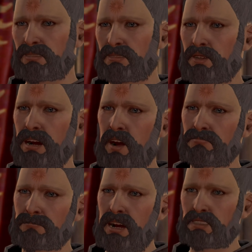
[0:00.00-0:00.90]
You cannot
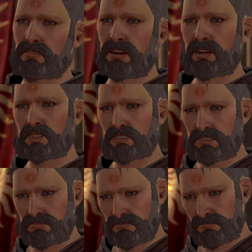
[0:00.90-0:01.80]
imagine it, Anders.
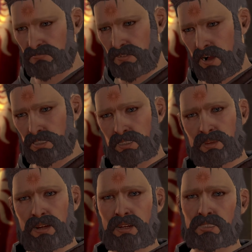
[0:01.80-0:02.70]
All
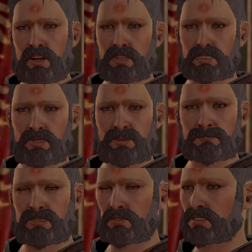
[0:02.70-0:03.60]
the color, all the
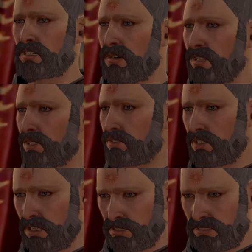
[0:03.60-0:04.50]
music in the
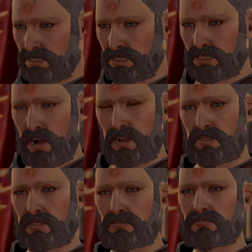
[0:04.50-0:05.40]
world,
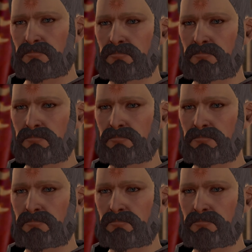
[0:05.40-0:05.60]
gone.